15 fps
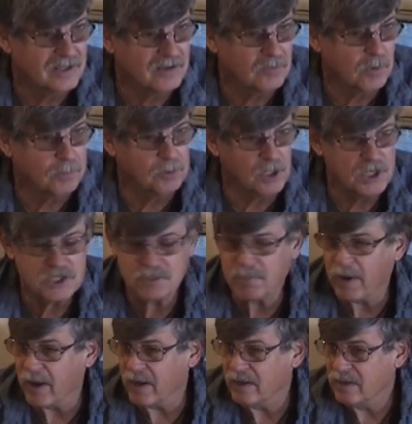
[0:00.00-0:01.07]
replaced
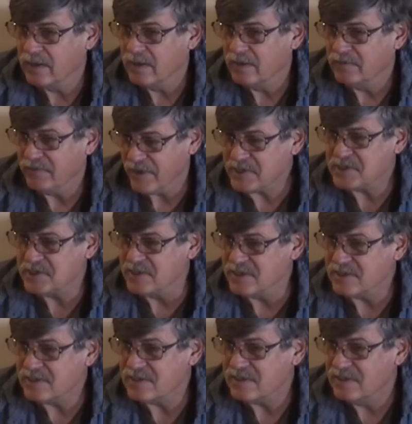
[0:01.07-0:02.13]
by
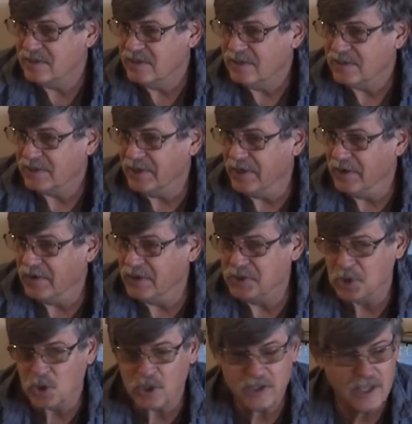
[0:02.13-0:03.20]
Festus.
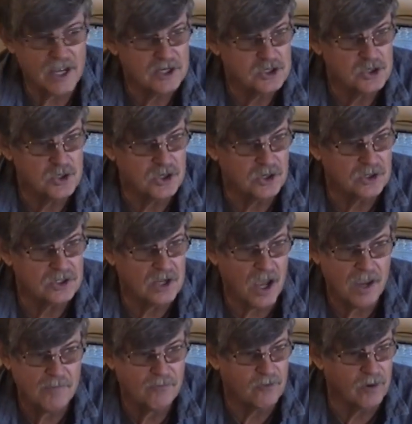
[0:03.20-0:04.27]
During that 2-year
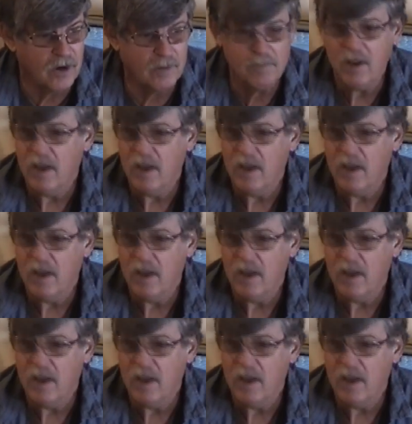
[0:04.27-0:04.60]
time frame,